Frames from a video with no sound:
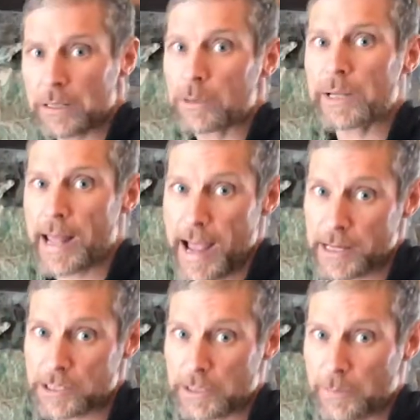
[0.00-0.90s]
little bit of
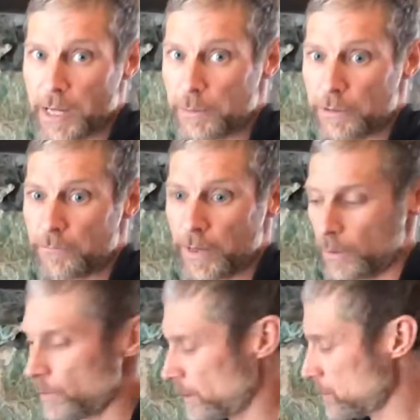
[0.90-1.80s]
ash in the bottom of the
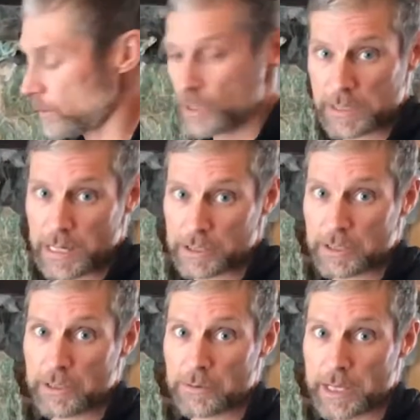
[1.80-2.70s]
fireplace, which is
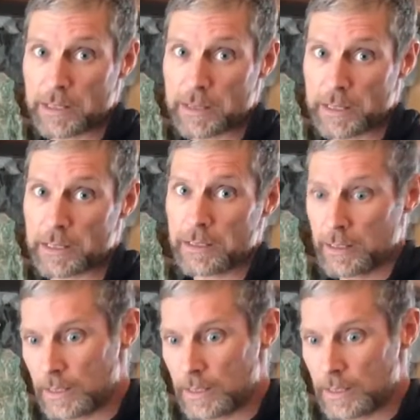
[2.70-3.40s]
actually an okay thing.